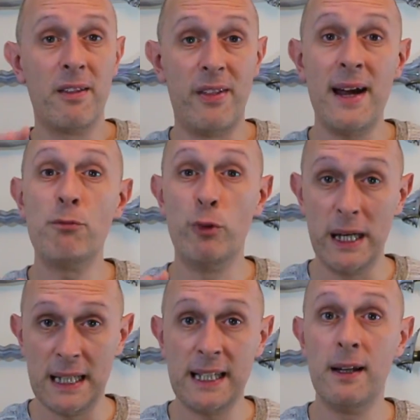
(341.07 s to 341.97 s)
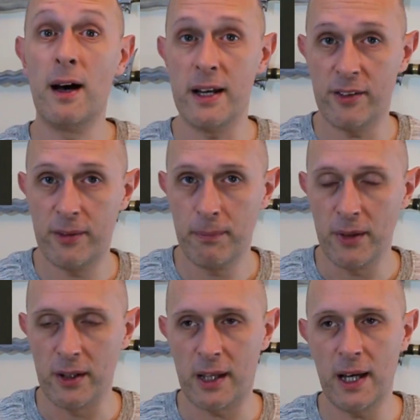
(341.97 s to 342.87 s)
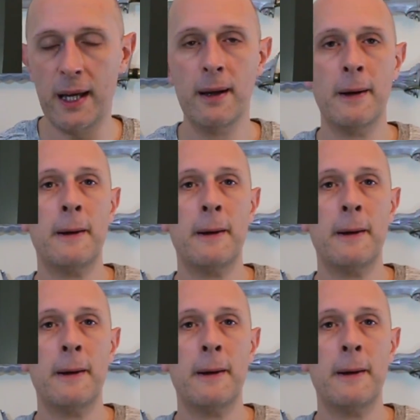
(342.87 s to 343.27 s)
they're really light, okay?